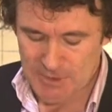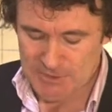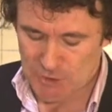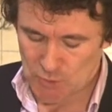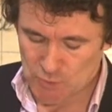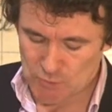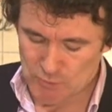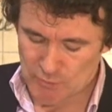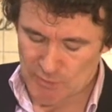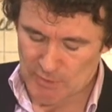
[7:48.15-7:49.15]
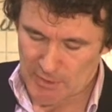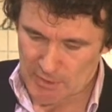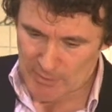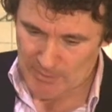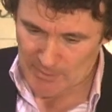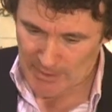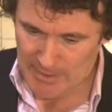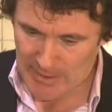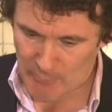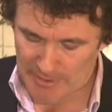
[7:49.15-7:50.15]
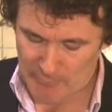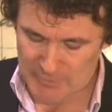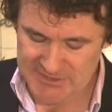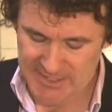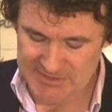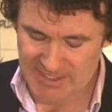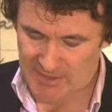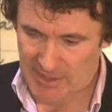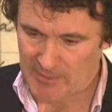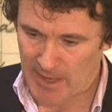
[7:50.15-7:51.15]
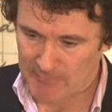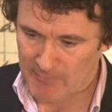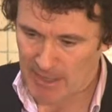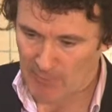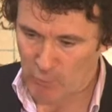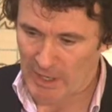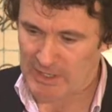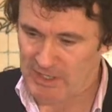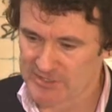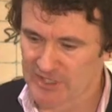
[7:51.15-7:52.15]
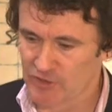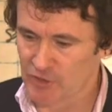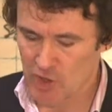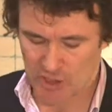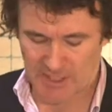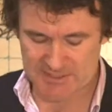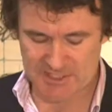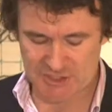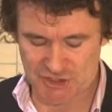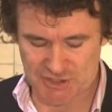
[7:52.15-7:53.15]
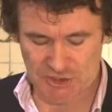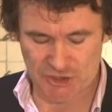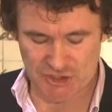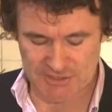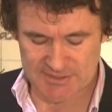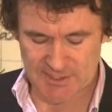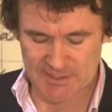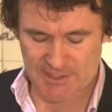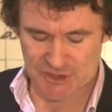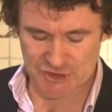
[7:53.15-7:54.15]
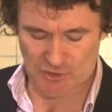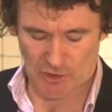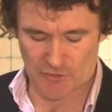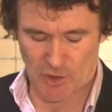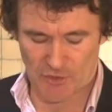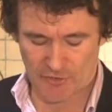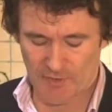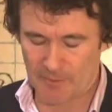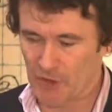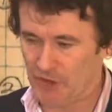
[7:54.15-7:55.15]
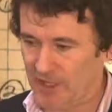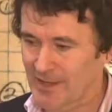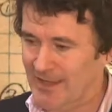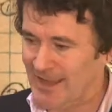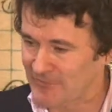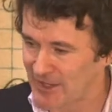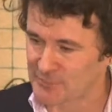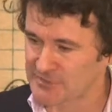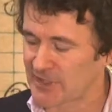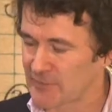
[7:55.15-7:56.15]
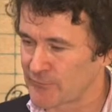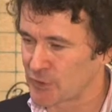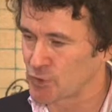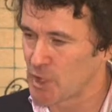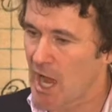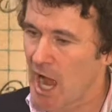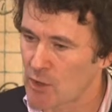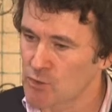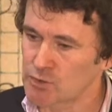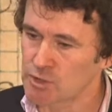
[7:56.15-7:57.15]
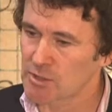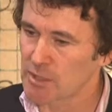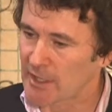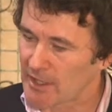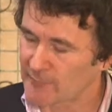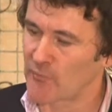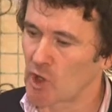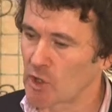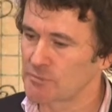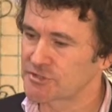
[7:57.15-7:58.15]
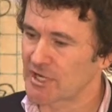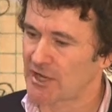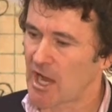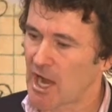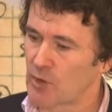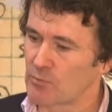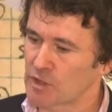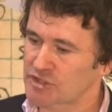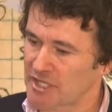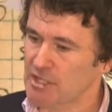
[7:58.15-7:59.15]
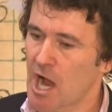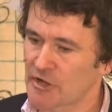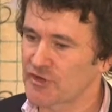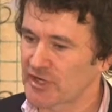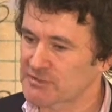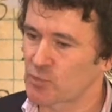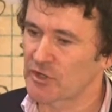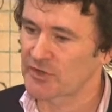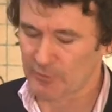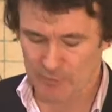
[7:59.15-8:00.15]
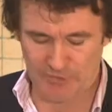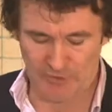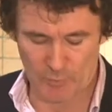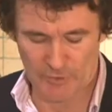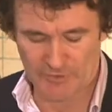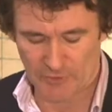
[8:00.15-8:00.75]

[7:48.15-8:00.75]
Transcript: So what I would say is that a well-considered organisation such as the Ancient Order of Hibernia, if that was their view, how informed and how much in context were they with their